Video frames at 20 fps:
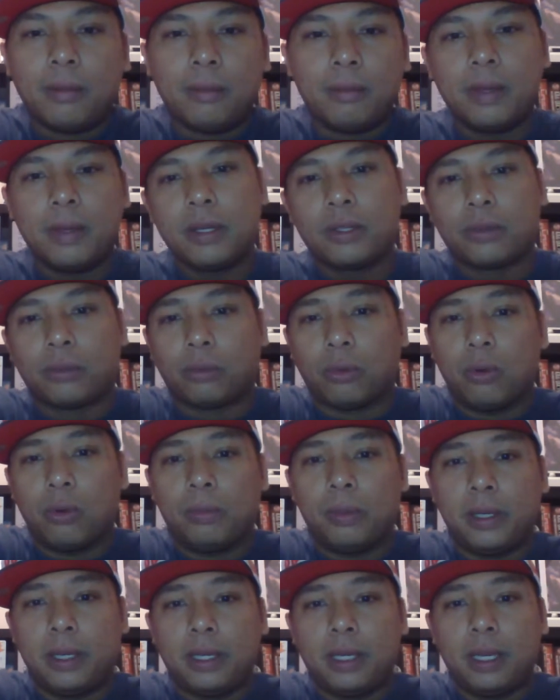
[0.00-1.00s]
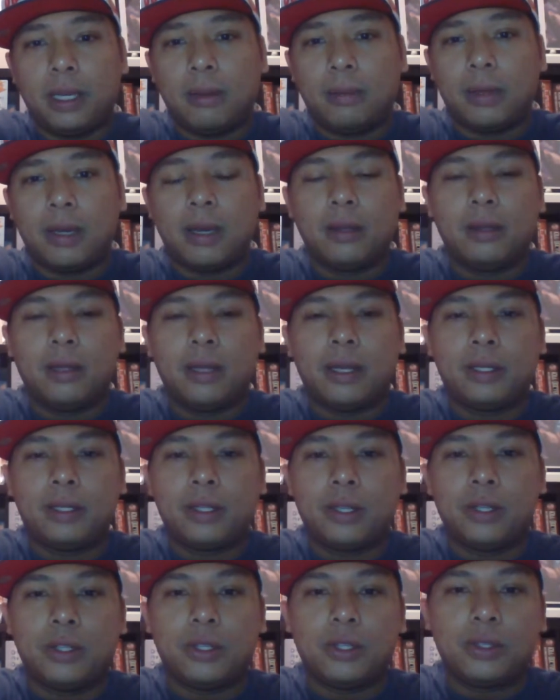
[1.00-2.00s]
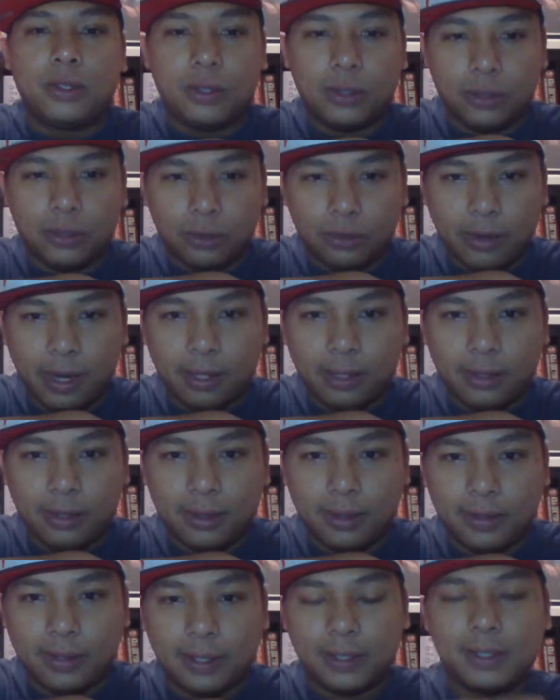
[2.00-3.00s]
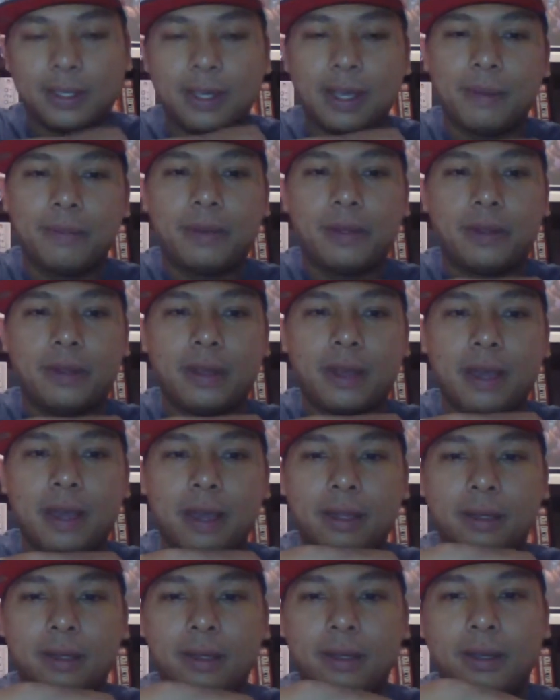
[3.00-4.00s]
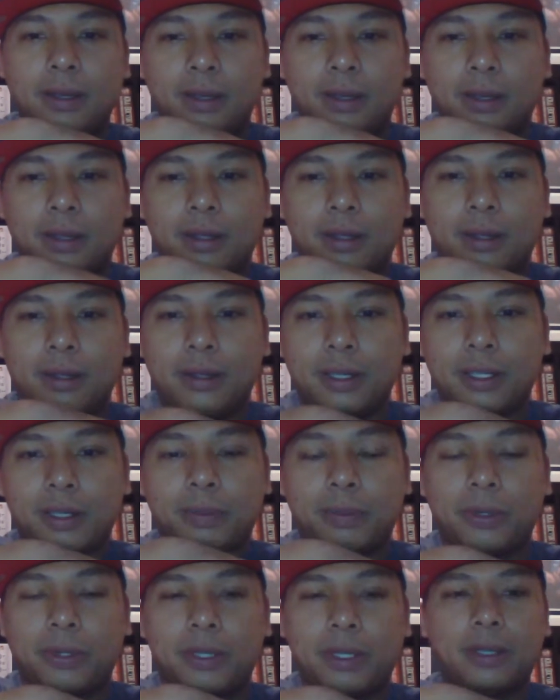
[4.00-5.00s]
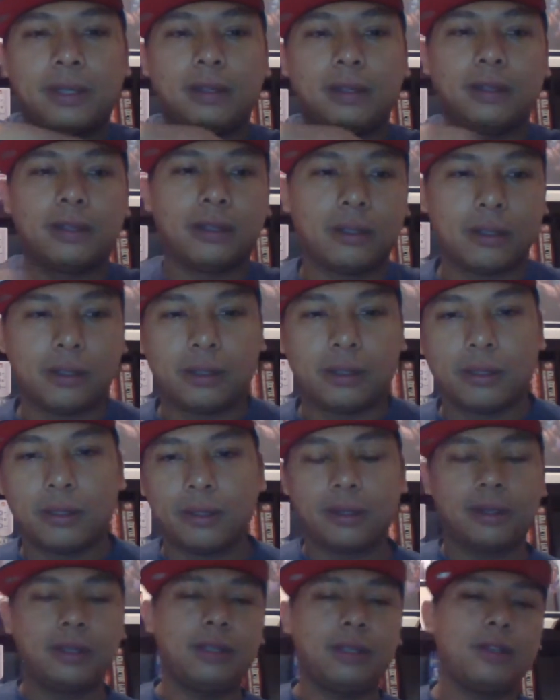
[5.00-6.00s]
It's a role-playing game, kind of like Dungeons and Dragons, except that this particular, the